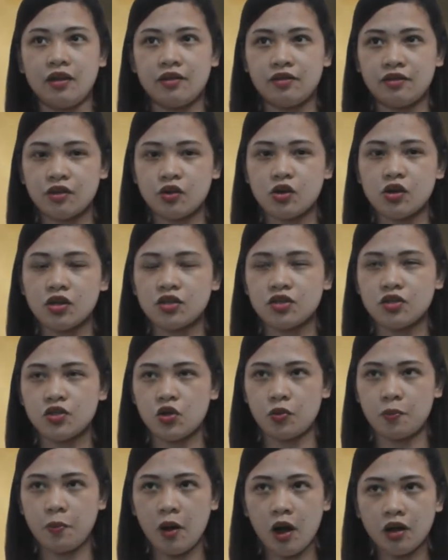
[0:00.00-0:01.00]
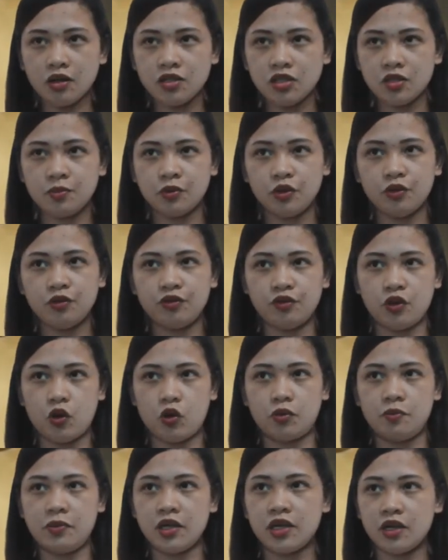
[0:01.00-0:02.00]
there is no possible
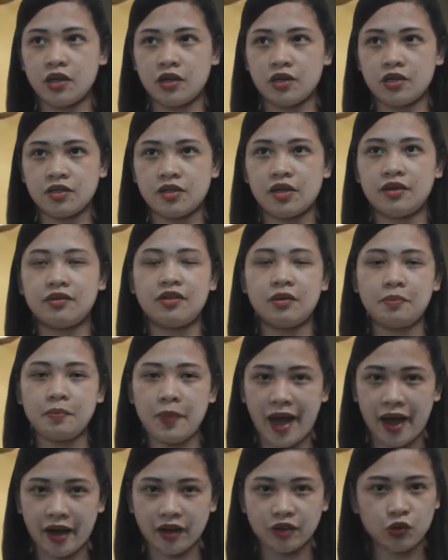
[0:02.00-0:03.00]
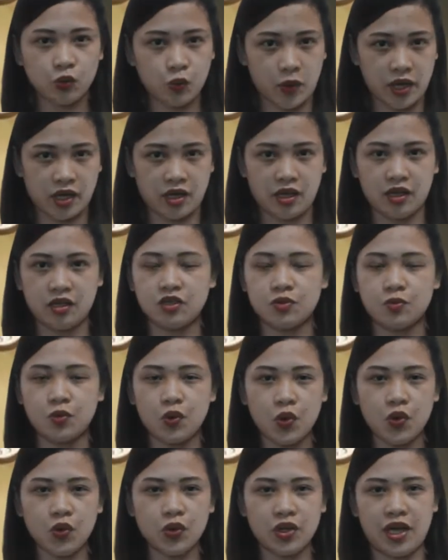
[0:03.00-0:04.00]
flow because the pathway is
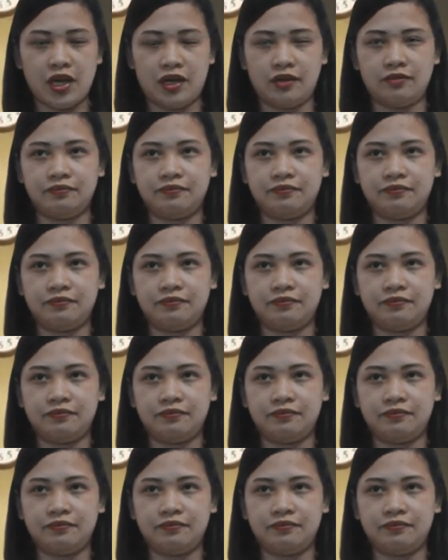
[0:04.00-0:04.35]
broken.